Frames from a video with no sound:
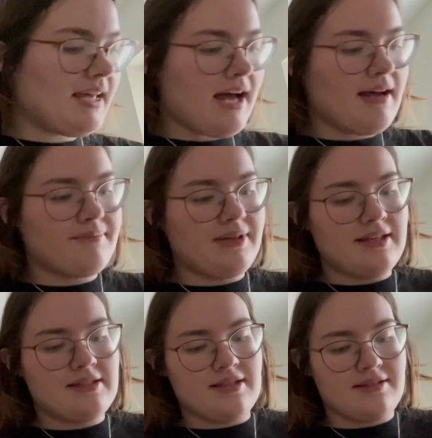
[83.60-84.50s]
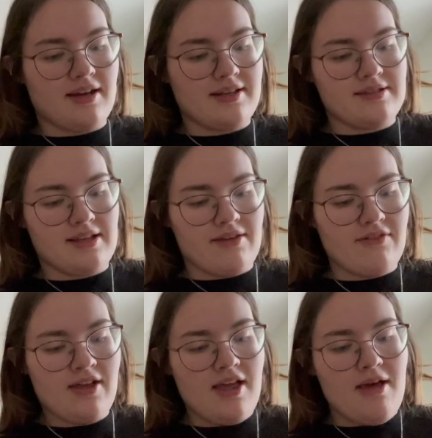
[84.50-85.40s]
am
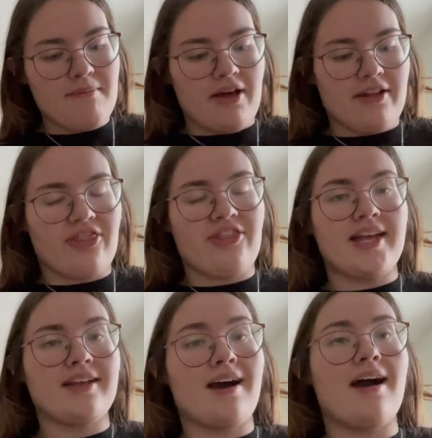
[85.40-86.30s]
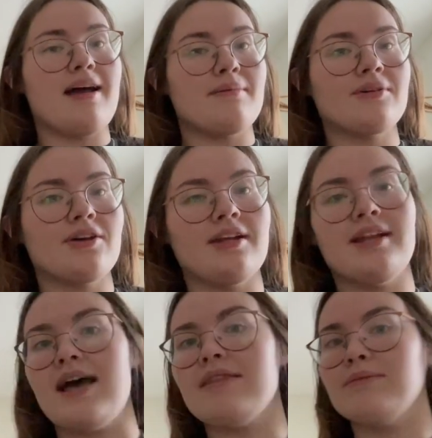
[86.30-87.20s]
indecisive, but I think I am gonna
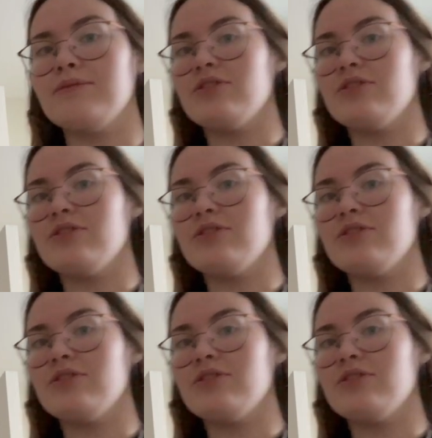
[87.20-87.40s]
let them